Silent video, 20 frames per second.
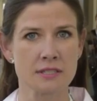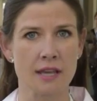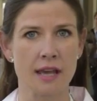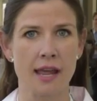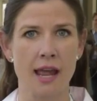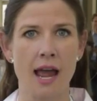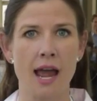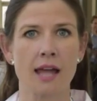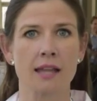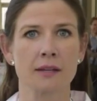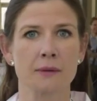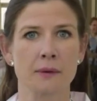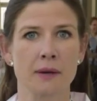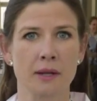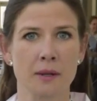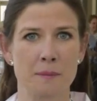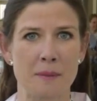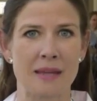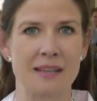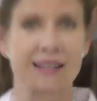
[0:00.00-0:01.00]
I highly
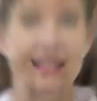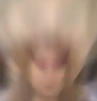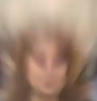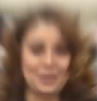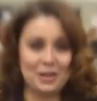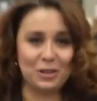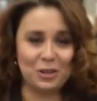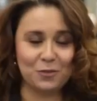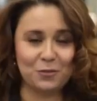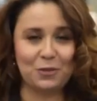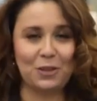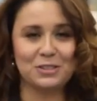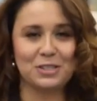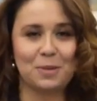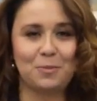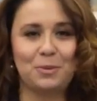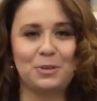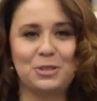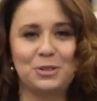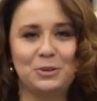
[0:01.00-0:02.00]
recommend it. Thank you for this
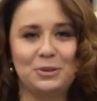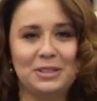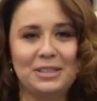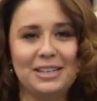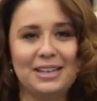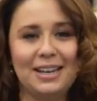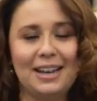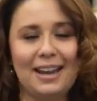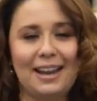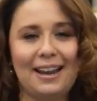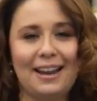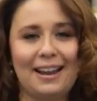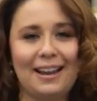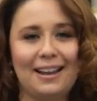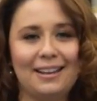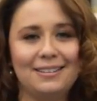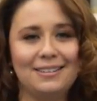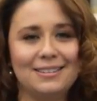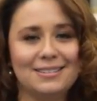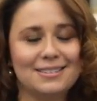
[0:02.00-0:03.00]
opportunity,
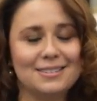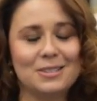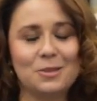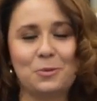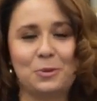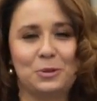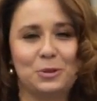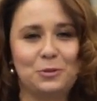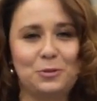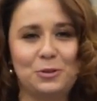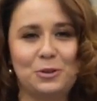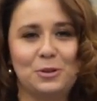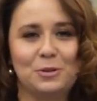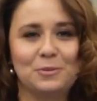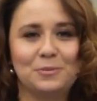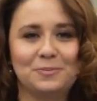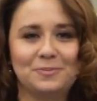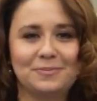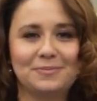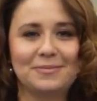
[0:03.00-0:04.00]
and this is a
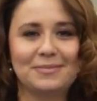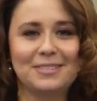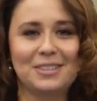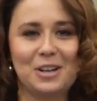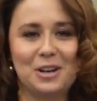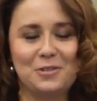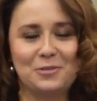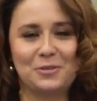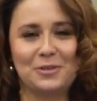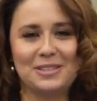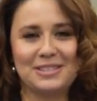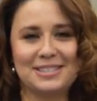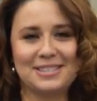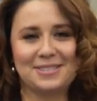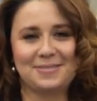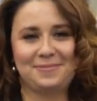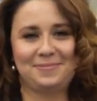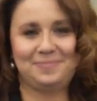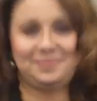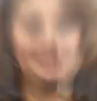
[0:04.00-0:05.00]
wonderful conference.